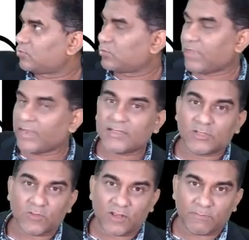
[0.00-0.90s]
to get the
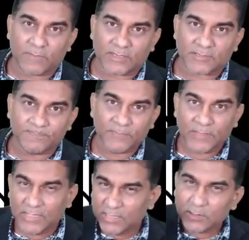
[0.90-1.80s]
12 marks.
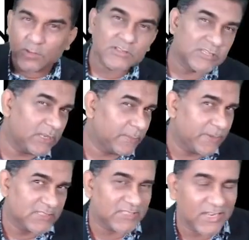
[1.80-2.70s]
Your
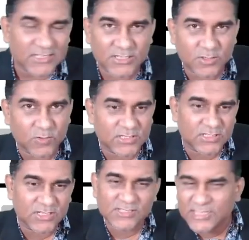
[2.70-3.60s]
syllabus structure
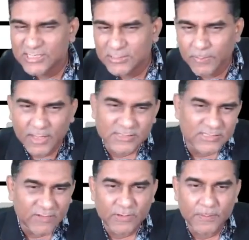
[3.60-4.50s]
question 6 marks,
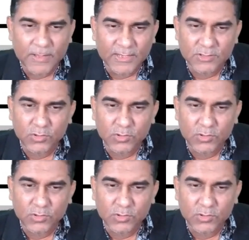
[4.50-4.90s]
7 marks.